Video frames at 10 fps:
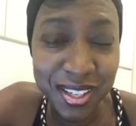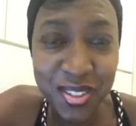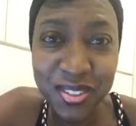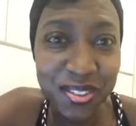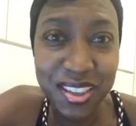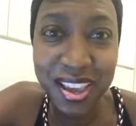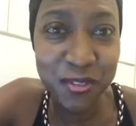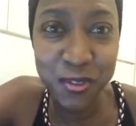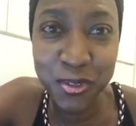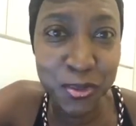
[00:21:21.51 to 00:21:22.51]
You don't
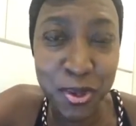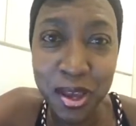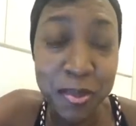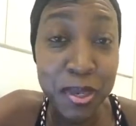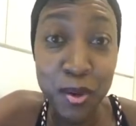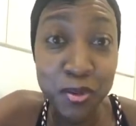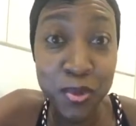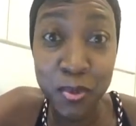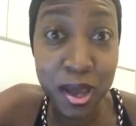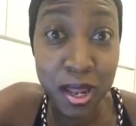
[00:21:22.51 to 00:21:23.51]
have to be
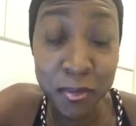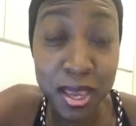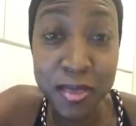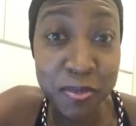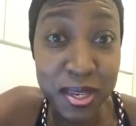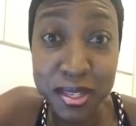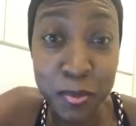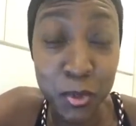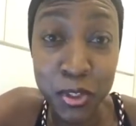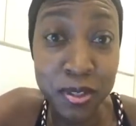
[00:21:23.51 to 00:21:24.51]
overwhelmed and be an
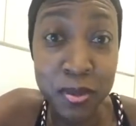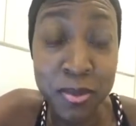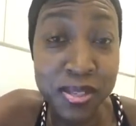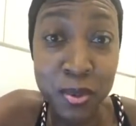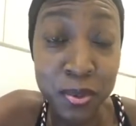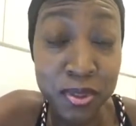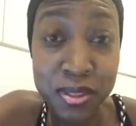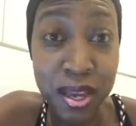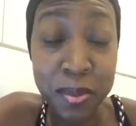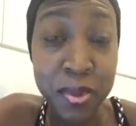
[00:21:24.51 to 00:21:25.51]
emotional mess all the
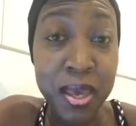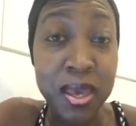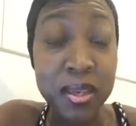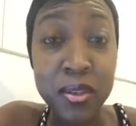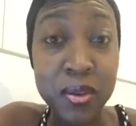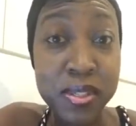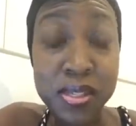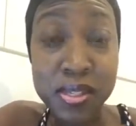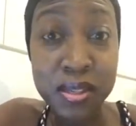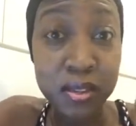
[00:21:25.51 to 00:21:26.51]
time. You know,
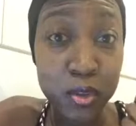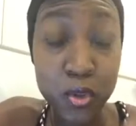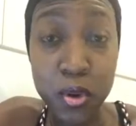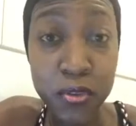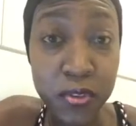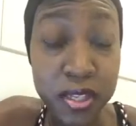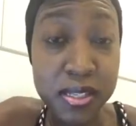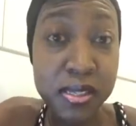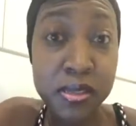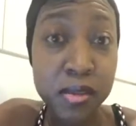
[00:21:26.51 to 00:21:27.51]
this is not a trophy.
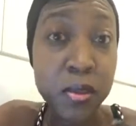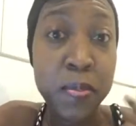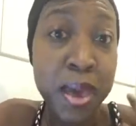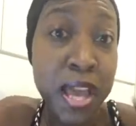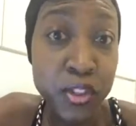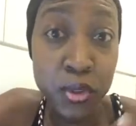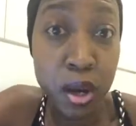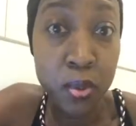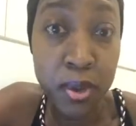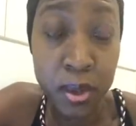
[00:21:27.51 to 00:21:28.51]
This is not a badge you
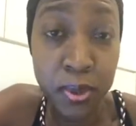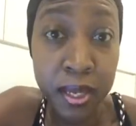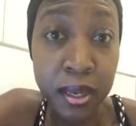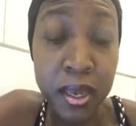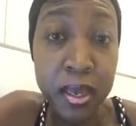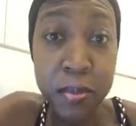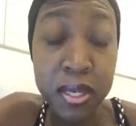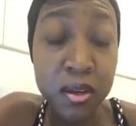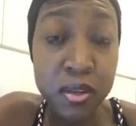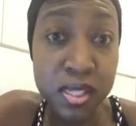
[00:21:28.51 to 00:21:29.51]
are wearing,
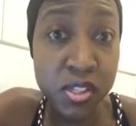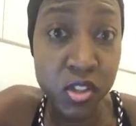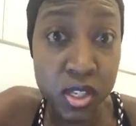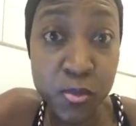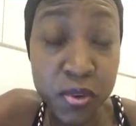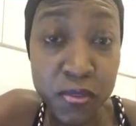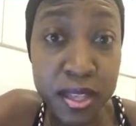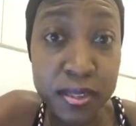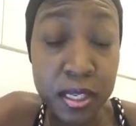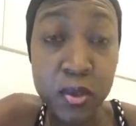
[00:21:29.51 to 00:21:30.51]
because it's just
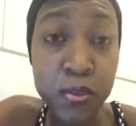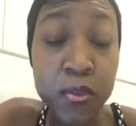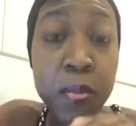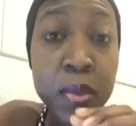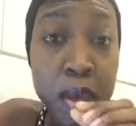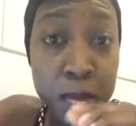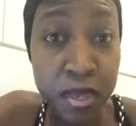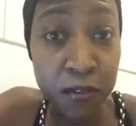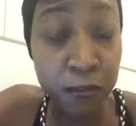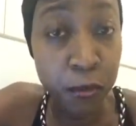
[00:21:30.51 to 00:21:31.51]
preventing you from
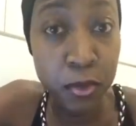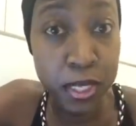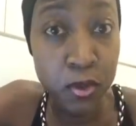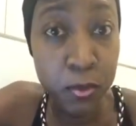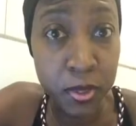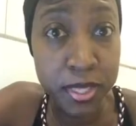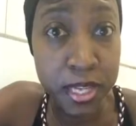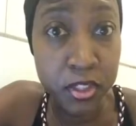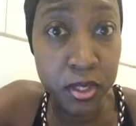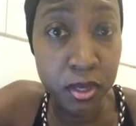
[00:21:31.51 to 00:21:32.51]
being fully in your
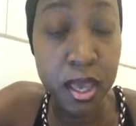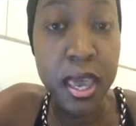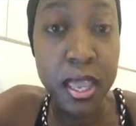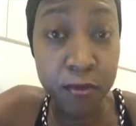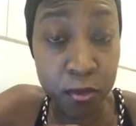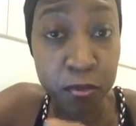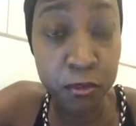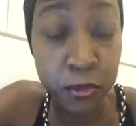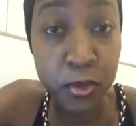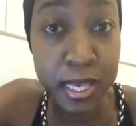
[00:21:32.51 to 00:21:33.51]
potential and from
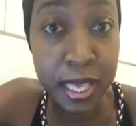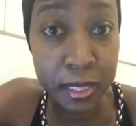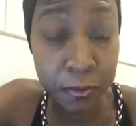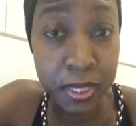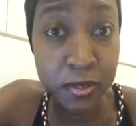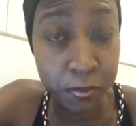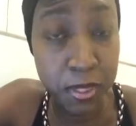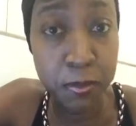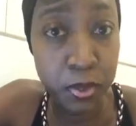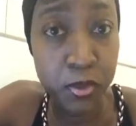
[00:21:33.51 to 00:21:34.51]
fully helping the
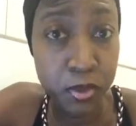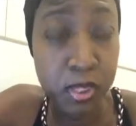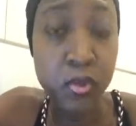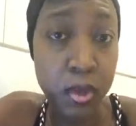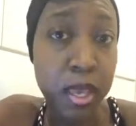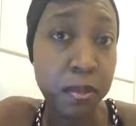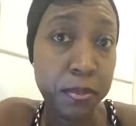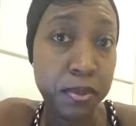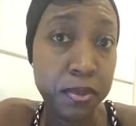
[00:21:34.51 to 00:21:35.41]
people you need to help.